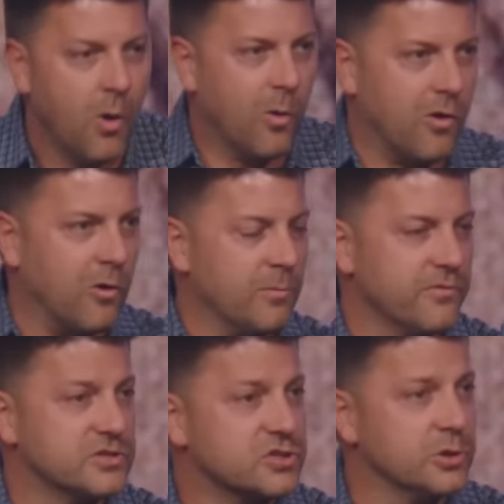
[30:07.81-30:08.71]
or horrible.
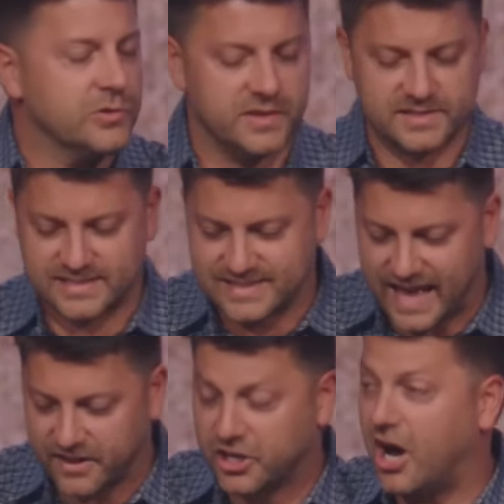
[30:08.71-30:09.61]
The truth is, is
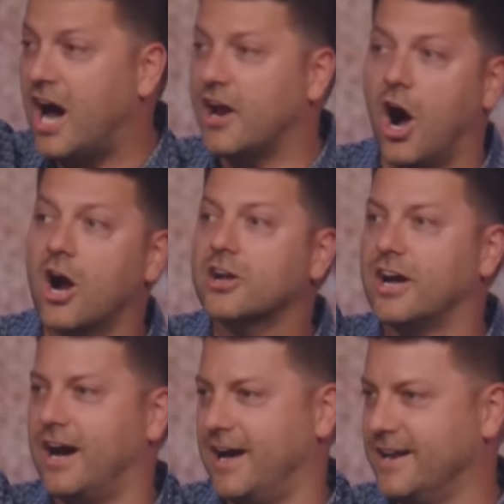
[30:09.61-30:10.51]
that God, our
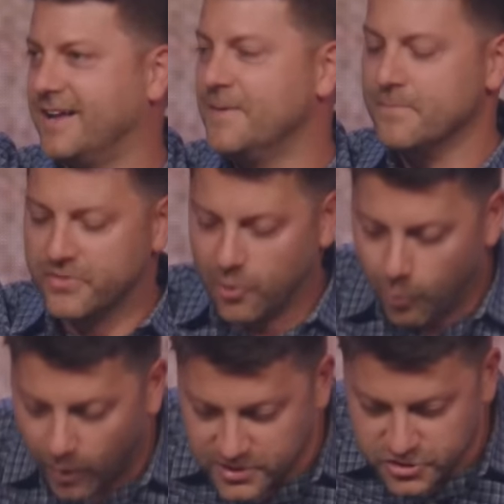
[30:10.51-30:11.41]
God, the
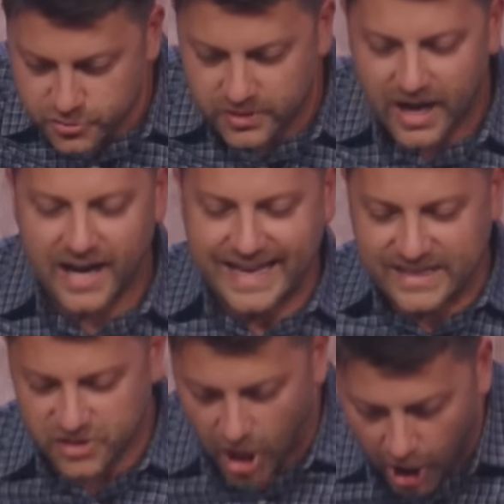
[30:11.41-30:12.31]
one true God,
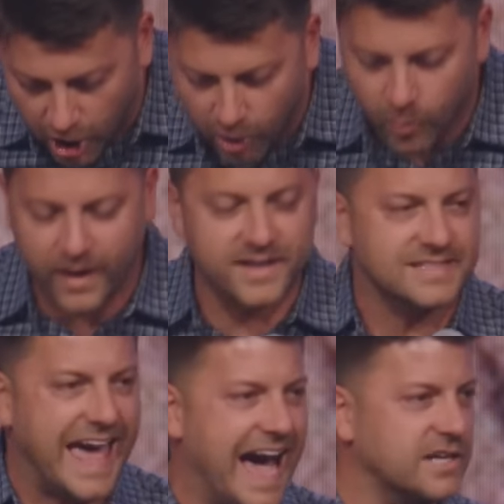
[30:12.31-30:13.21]
is
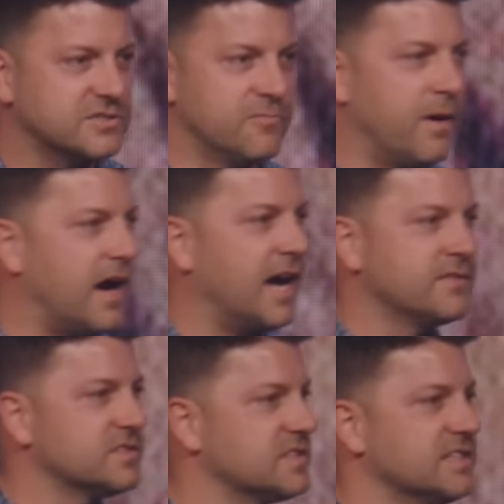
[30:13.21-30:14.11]
always active behind
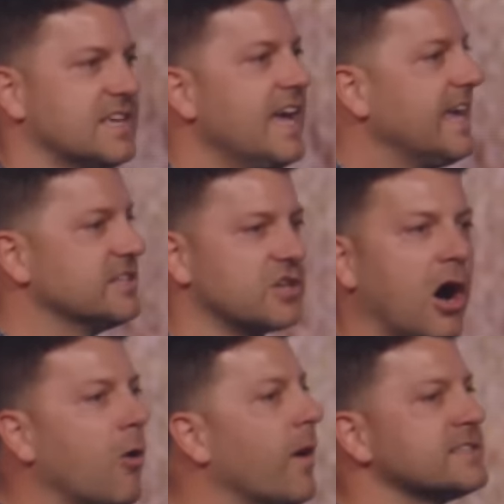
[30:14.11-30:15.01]
the scenes. He's
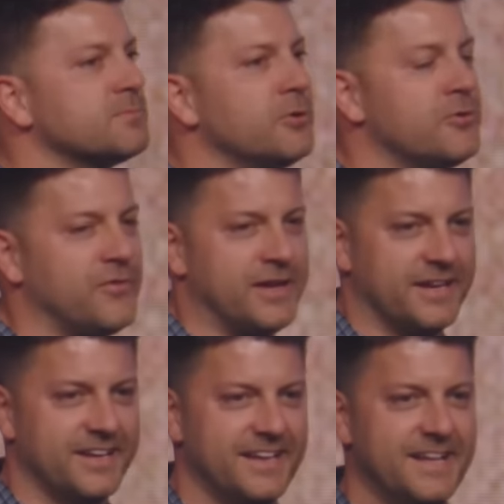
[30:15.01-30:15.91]
always
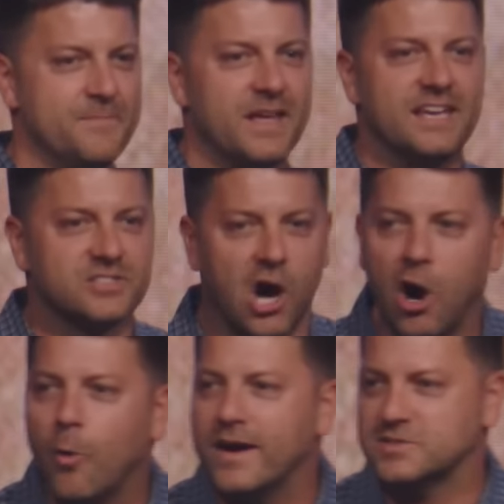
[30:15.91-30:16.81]
moving. He's
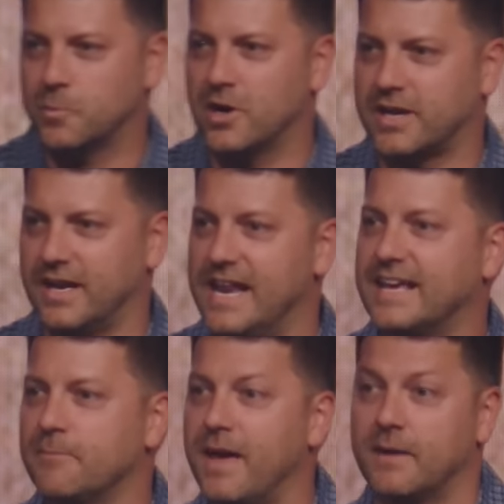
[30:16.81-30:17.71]
always working, and he
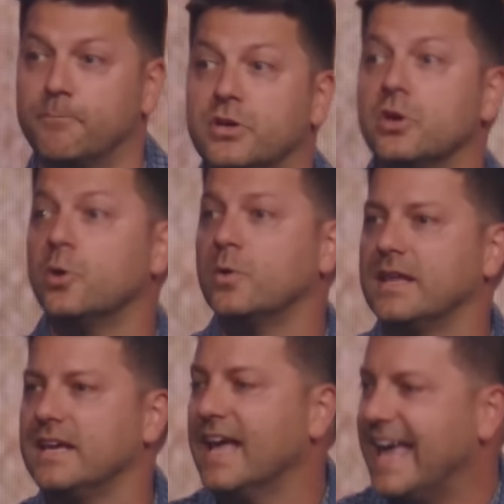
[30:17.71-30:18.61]
can make
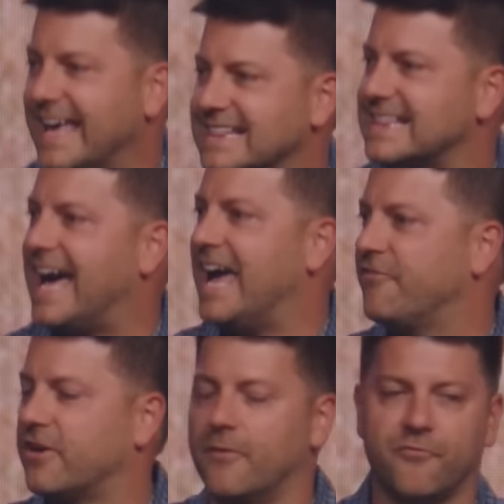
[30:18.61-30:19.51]
beauty and
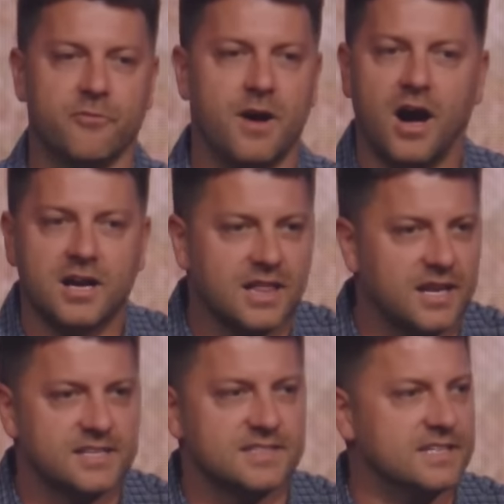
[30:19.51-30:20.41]
life come from
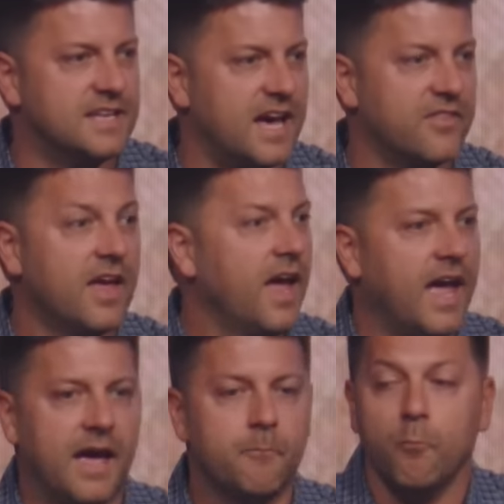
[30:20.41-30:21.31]
ugliness and death.
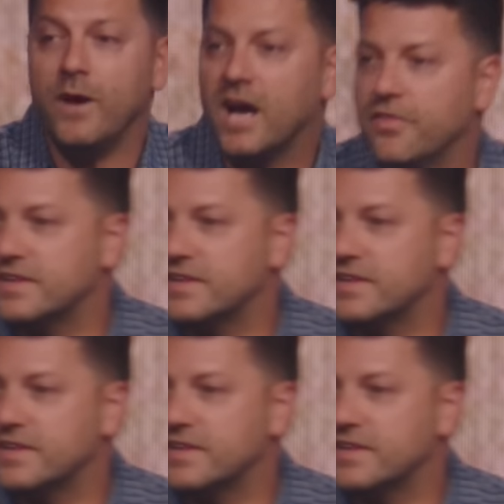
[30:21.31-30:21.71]
And we on